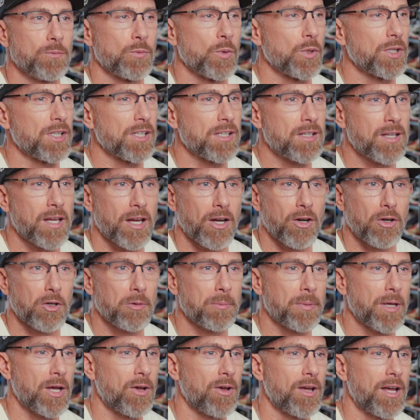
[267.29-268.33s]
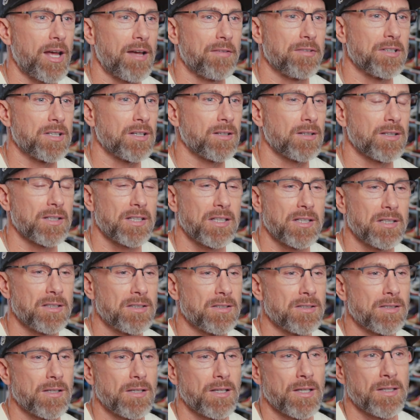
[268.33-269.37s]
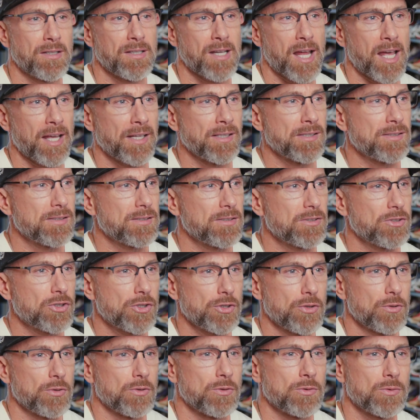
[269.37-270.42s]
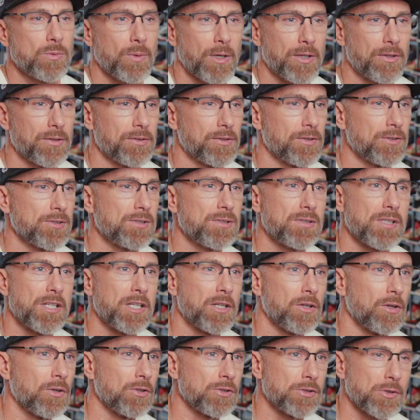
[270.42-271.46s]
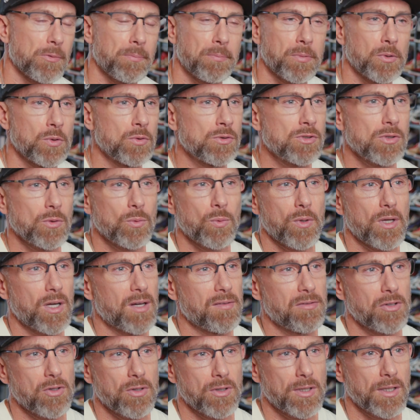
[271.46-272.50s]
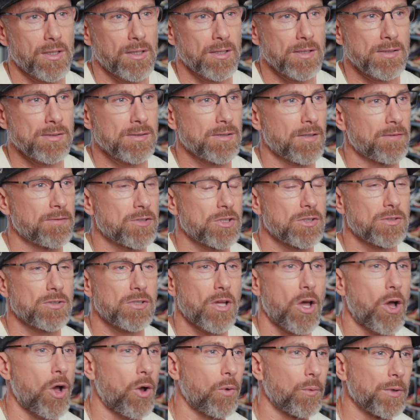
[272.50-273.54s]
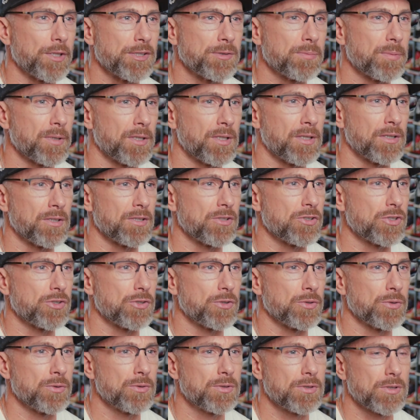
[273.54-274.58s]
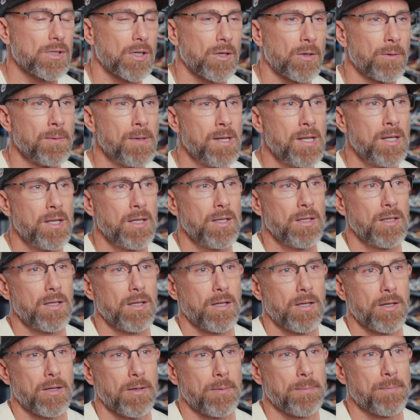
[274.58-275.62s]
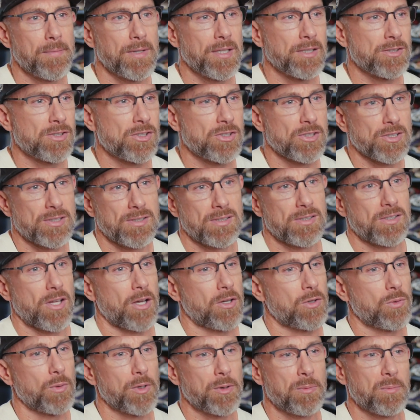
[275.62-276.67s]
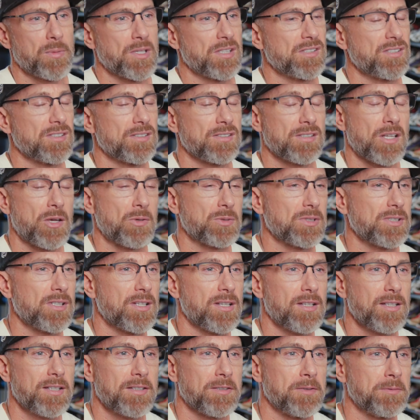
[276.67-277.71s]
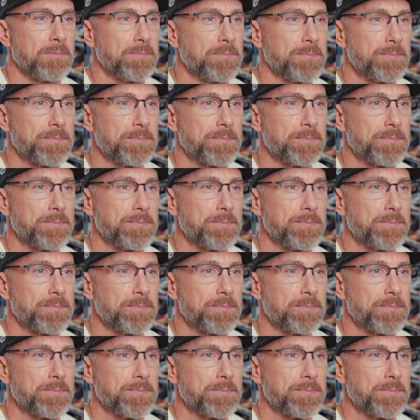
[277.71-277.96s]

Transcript: really cared about having clean and nice shoes, whether they're sneakers or boots or whatever it is. I've just always been into shoes, so it's just stuck with me since I was a kid.